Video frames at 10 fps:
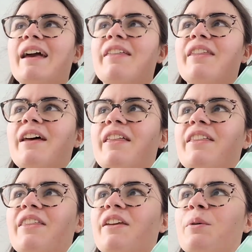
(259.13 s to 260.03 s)
and that
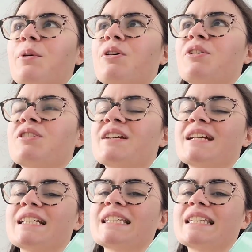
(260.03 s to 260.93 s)
they were
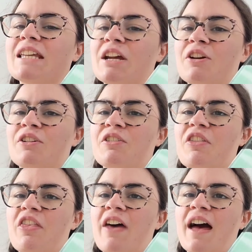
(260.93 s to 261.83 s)
scared
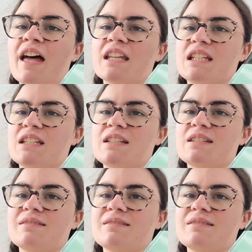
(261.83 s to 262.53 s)
that